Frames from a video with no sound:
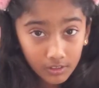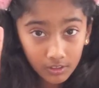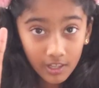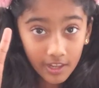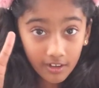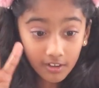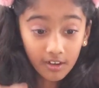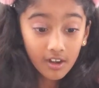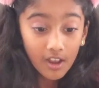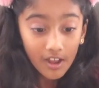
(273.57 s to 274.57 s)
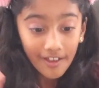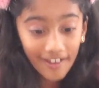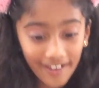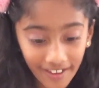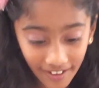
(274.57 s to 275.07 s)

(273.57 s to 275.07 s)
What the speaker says: And now for this